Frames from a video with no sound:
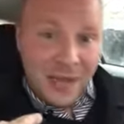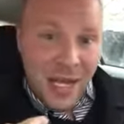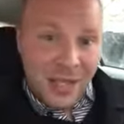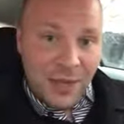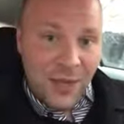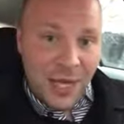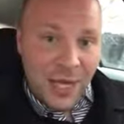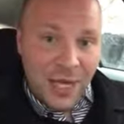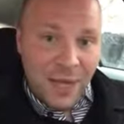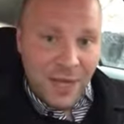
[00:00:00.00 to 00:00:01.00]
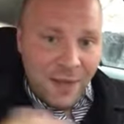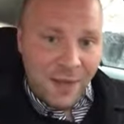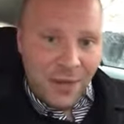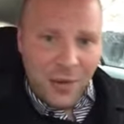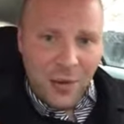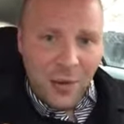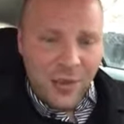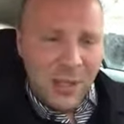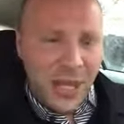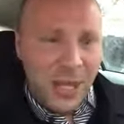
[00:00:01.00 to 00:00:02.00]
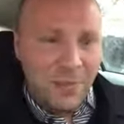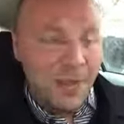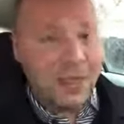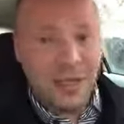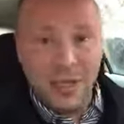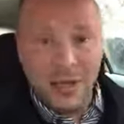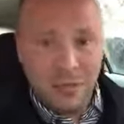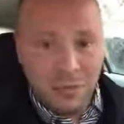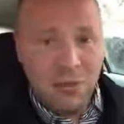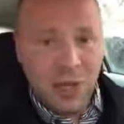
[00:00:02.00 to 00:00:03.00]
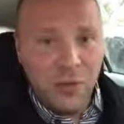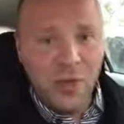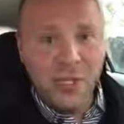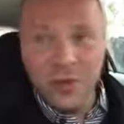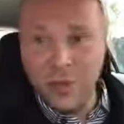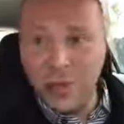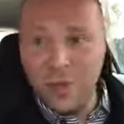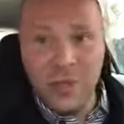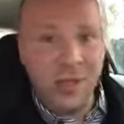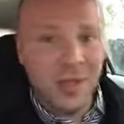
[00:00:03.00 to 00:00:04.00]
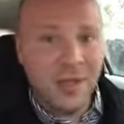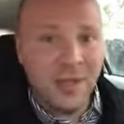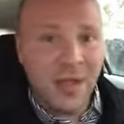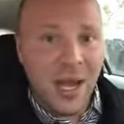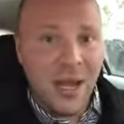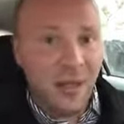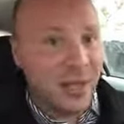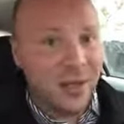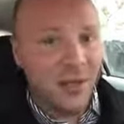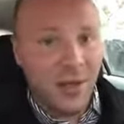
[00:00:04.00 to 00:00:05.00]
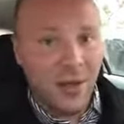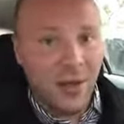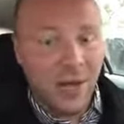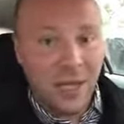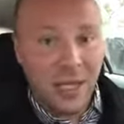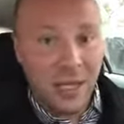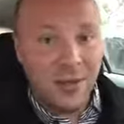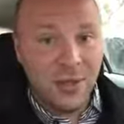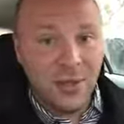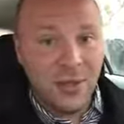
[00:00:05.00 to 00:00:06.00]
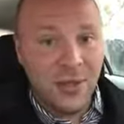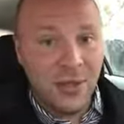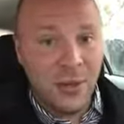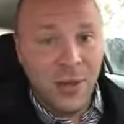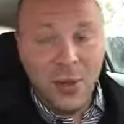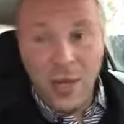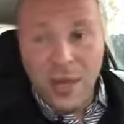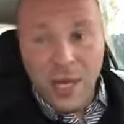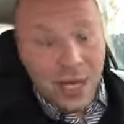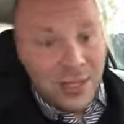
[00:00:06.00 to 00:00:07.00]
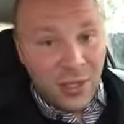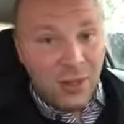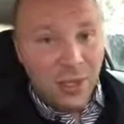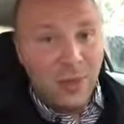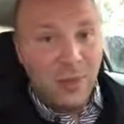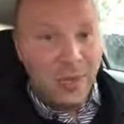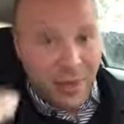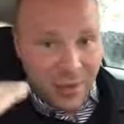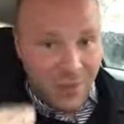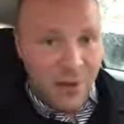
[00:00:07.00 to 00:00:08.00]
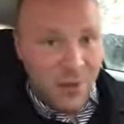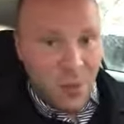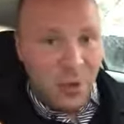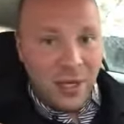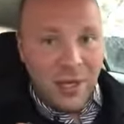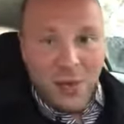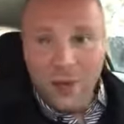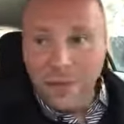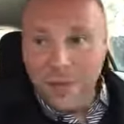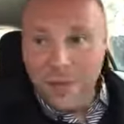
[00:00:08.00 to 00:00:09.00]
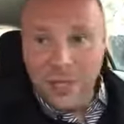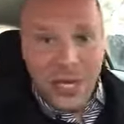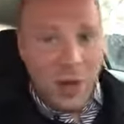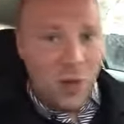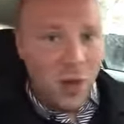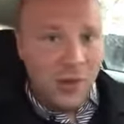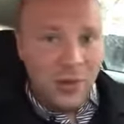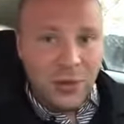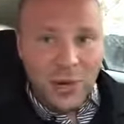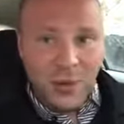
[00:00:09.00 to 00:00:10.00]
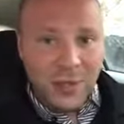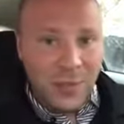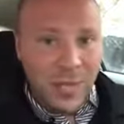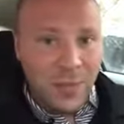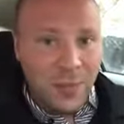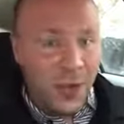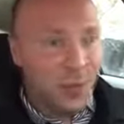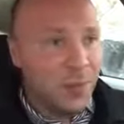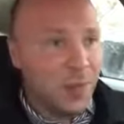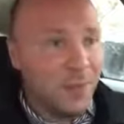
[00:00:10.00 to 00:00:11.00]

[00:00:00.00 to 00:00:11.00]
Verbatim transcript: Gnostic Media, I don't know his name, but he's a good researcher. He puts in his time, I can tell, because I used to do it too. And I still do, but more diluted version now, one to two hours a day at most.